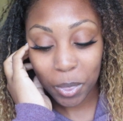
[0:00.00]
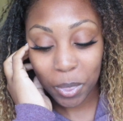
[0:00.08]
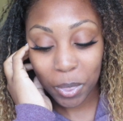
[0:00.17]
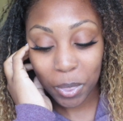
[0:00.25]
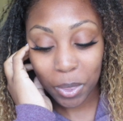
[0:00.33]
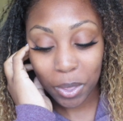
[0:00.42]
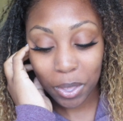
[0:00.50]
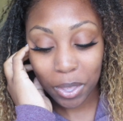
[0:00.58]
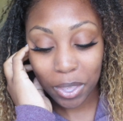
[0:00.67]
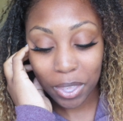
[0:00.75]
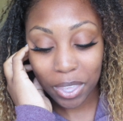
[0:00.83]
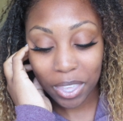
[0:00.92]

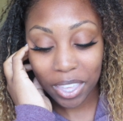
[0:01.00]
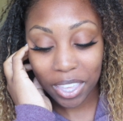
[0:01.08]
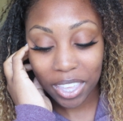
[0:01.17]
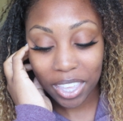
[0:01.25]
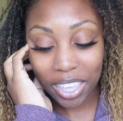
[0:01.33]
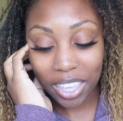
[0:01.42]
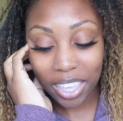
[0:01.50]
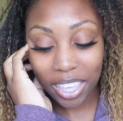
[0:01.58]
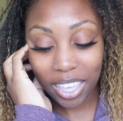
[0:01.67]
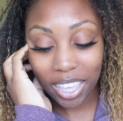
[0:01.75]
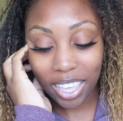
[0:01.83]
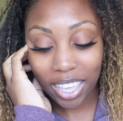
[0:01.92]

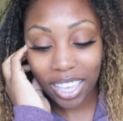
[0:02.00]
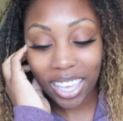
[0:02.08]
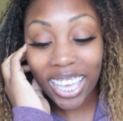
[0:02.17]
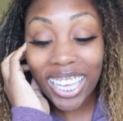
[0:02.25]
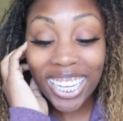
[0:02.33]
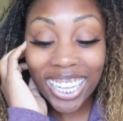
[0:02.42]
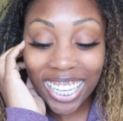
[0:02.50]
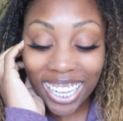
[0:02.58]
[no speech]